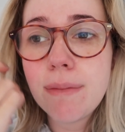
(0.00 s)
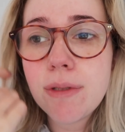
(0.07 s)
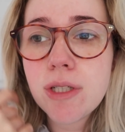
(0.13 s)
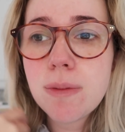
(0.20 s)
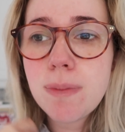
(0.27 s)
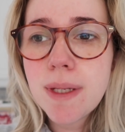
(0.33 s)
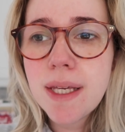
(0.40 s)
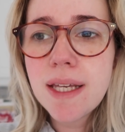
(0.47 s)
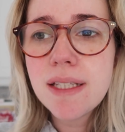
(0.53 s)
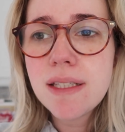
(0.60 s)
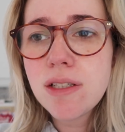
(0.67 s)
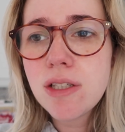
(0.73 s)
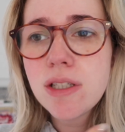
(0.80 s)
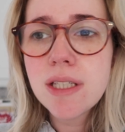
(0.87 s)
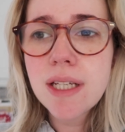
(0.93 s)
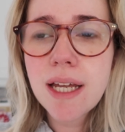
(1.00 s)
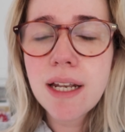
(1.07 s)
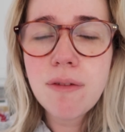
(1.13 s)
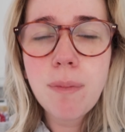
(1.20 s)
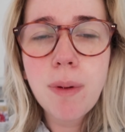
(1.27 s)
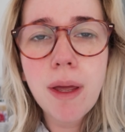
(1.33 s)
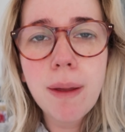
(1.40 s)
just to
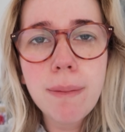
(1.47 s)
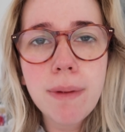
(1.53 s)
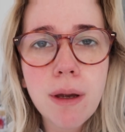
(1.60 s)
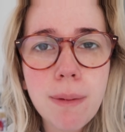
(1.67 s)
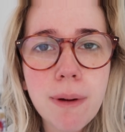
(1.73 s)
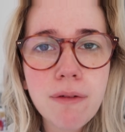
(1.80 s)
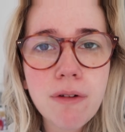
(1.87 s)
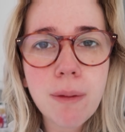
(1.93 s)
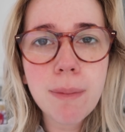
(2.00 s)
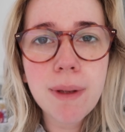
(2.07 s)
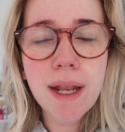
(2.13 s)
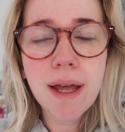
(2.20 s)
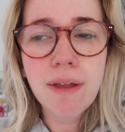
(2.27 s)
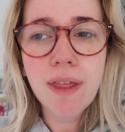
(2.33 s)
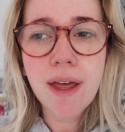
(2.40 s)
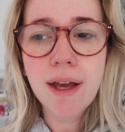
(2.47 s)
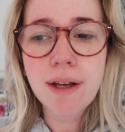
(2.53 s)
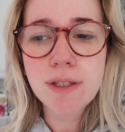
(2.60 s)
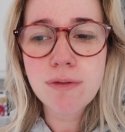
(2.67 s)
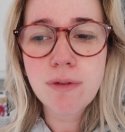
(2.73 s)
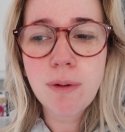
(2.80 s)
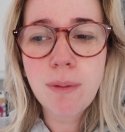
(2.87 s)
kind of pick me up. I've not been out of the
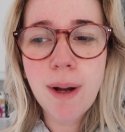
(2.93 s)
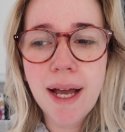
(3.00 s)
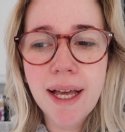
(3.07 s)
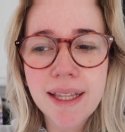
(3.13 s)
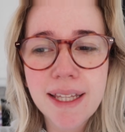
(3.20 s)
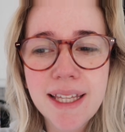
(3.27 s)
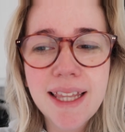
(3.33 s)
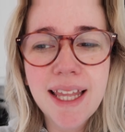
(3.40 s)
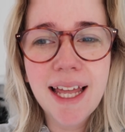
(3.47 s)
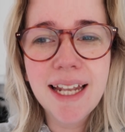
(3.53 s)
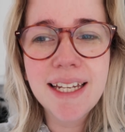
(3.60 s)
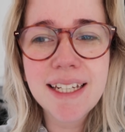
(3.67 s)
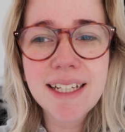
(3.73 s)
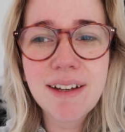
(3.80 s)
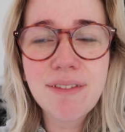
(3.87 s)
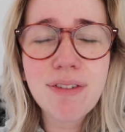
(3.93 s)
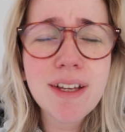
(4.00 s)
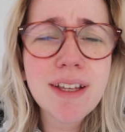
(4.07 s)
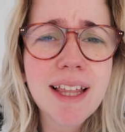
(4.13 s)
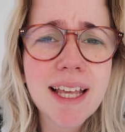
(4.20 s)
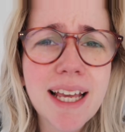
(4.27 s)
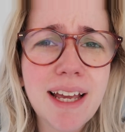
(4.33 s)
house for a while, and then I
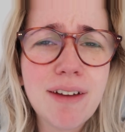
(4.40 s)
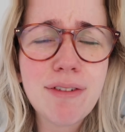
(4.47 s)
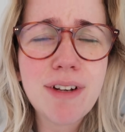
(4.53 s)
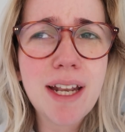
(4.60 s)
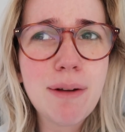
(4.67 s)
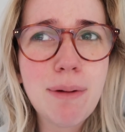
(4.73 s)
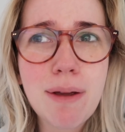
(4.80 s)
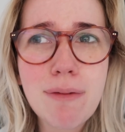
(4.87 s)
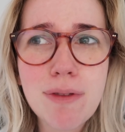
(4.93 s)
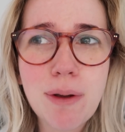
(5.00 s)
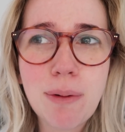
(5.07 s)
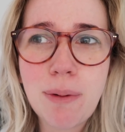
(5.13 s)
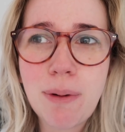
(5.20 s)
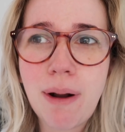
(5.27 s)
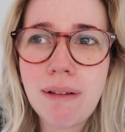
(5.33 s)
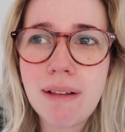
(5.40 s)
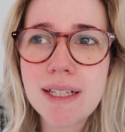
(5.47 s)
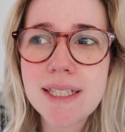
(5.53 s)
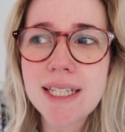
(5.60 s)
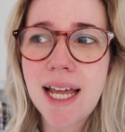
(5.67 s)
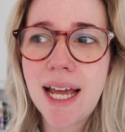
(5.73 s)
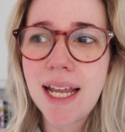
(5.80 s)
feel like I haven't anyway, even though we were out
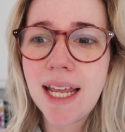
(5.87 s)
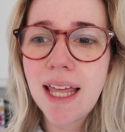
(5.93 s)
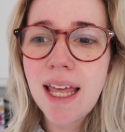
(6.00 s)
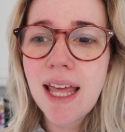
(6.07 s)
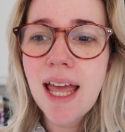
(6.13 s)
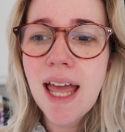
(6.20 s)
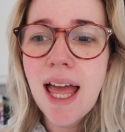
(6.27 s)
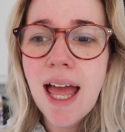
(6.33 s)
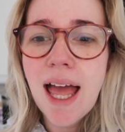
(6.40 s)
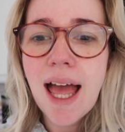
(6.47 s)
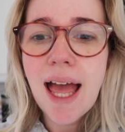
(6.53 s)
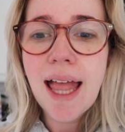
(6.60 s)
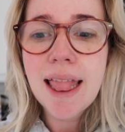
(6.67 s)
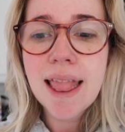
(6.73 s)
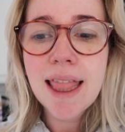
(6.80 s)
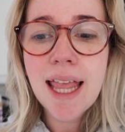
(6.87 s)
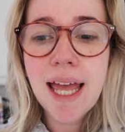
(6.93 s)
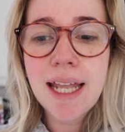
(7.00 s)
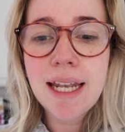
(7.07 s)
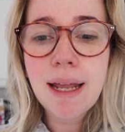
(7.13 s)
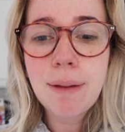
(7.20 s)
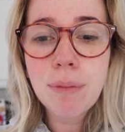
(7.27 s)
last night. And
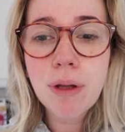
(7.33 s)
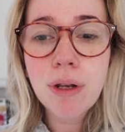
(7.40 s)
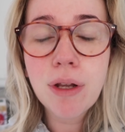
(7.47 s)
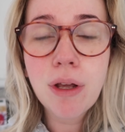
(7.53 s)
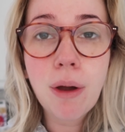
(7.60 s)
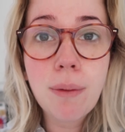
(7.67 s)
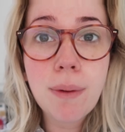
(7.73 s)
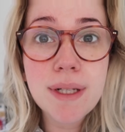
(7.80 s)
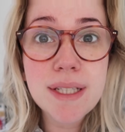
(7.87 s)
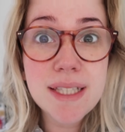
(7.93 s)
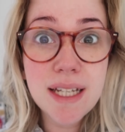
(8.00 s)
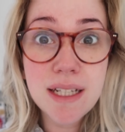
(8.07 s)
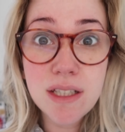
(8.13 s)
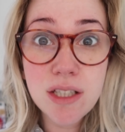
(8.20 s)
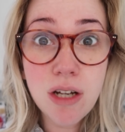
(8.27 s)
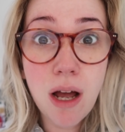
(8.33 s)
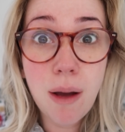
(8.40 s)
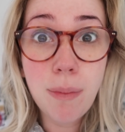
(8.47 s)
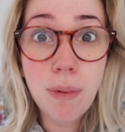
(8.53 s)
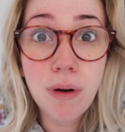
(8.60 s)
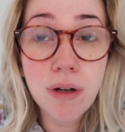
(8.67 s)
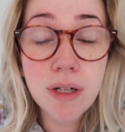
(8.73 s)
then I'm going to go and sit in
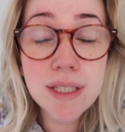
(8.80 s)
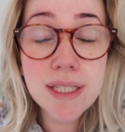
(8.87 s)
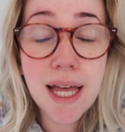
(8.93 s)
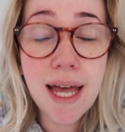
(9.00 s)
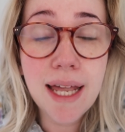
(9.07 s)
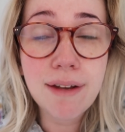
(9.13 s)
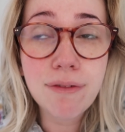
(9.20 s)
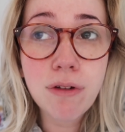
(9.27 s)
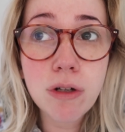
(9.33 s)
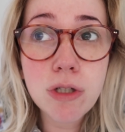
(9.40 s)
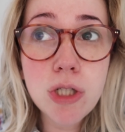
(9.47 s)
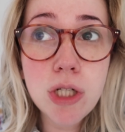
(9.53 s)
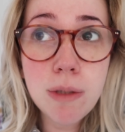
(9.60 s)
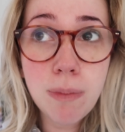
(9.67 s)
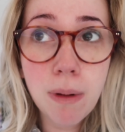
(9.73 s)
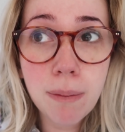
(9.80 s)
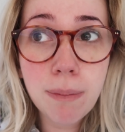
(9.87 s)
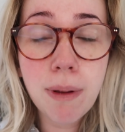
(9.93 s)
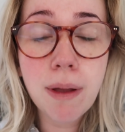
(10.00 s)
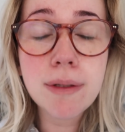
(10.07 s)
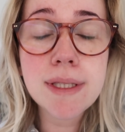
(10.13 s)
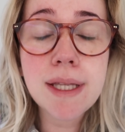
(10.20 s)
Starbucks, and I've got 2
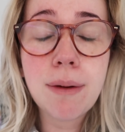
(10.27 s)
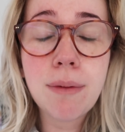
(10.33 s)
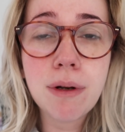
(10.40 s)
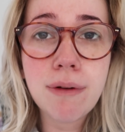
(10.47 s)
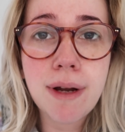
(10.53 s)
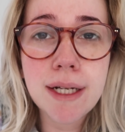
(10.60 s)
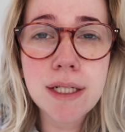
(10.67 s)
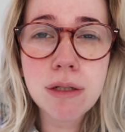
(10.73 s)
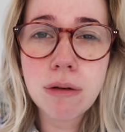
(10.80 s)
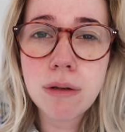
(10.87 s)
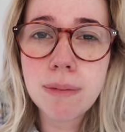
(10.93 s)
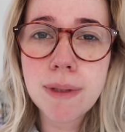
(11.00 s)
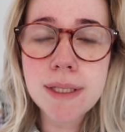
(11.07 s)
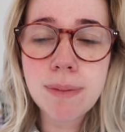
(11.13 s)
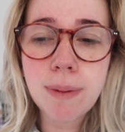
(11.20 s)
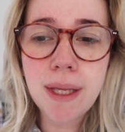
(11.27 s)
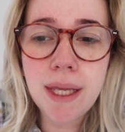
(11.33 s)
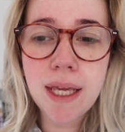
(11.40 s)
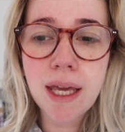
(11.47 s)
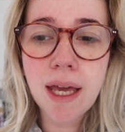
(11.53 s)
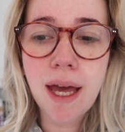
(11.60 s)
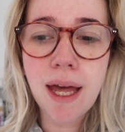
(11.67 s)
blog posts that I want to write to go up this
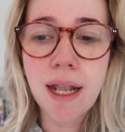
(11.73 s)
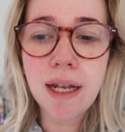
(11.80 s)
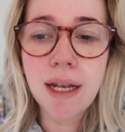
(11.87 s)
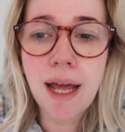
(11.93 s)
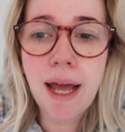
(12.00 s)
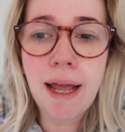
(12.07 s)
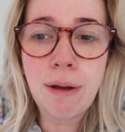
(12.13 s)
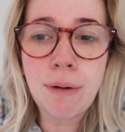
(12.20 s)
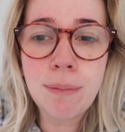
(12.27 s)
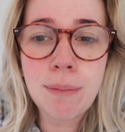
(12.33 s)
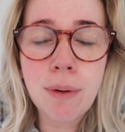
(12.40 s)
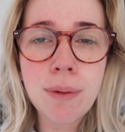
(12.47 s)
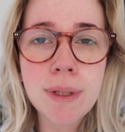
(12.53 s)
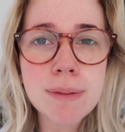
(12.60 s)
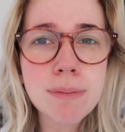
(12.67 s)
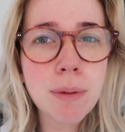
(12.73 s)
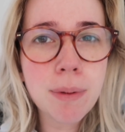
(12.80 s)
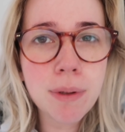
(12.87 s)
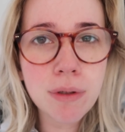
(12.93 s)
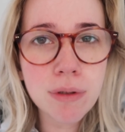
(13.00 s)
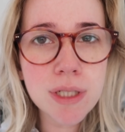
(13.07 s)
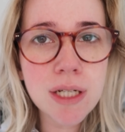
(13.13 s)
week, and I am always more
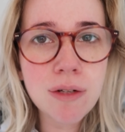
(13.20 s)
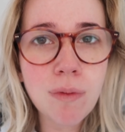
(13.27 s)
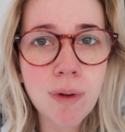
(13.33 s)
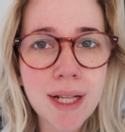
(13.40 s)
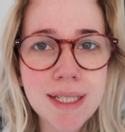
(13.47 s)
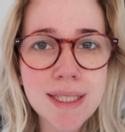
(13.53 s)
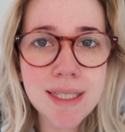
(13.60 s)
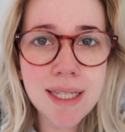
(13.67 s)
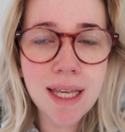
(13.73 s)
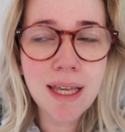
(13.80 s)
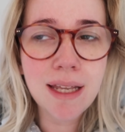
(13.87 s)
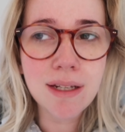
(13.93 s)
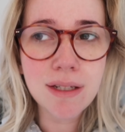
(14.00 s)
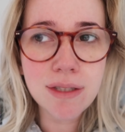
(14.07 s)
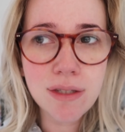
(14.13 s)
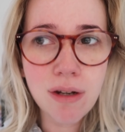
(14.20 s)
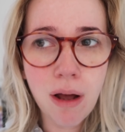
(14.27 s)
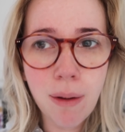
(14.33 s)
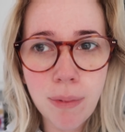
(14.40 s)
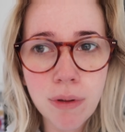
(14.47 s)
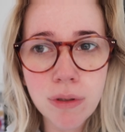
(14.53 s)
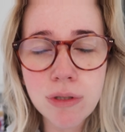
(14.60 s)
productive when I sit in a
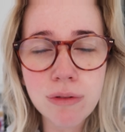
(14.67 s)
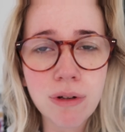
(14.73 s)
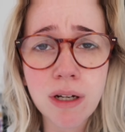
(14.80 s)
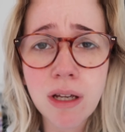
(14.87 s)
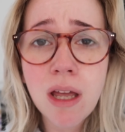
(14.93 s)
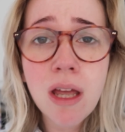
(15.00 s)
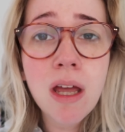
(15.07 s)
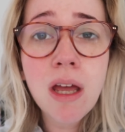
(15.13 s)
Starbucks or a